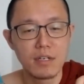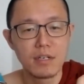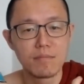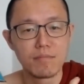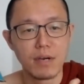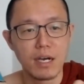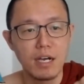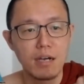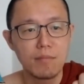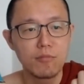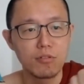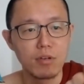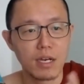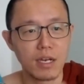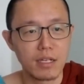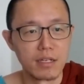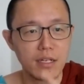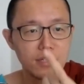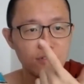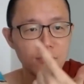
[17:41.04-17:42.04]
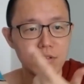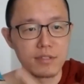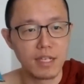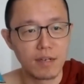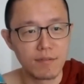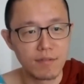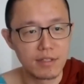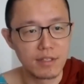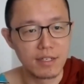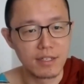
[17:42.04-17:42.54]
Mahamoggallana took
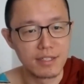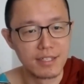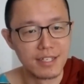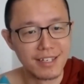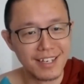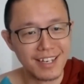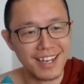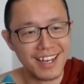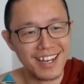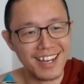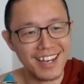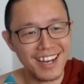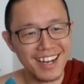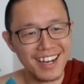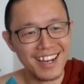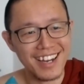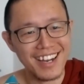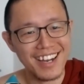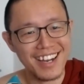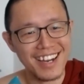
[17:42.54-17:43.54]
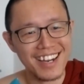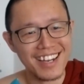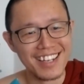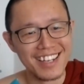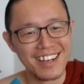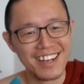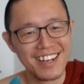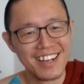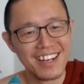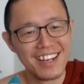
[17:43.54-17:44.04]
7 days.
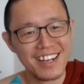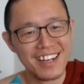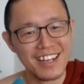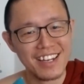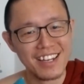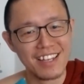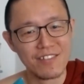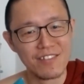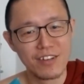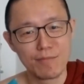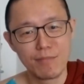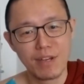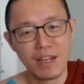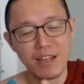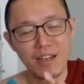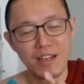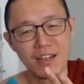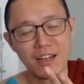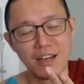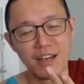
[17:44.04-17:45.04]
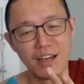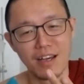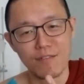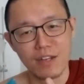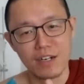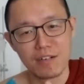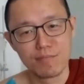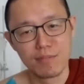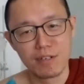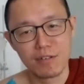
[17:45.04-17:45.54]
Yeah, even
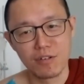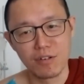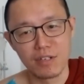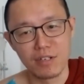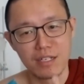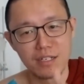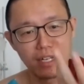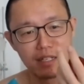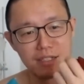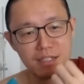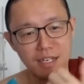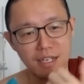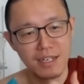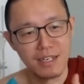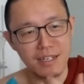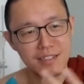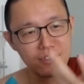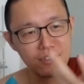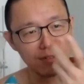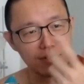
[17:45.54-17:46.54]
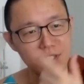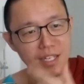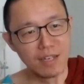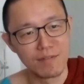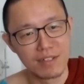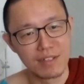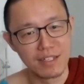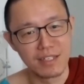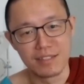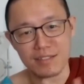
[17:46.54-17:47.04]
Venerable Kunananda took
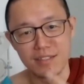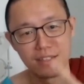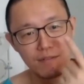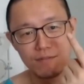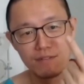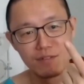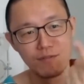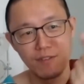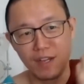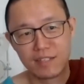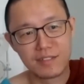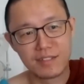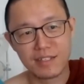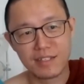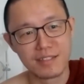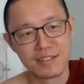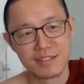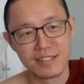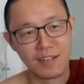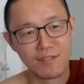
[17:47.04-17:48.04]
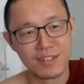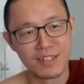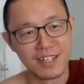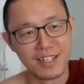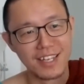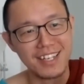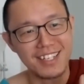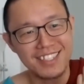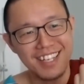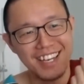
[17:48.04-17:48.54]
7 days, the fastest 7
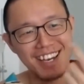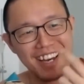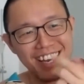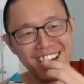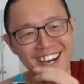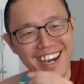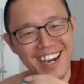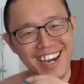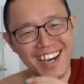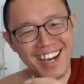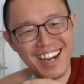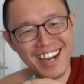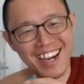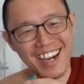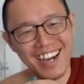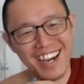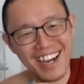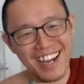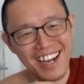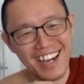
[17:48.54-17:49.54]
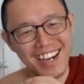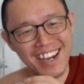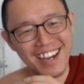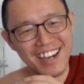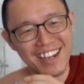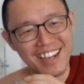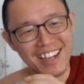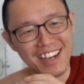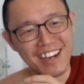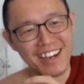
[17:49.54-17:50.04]
days.
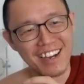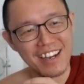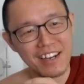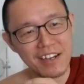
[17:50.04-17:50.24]
Yeah.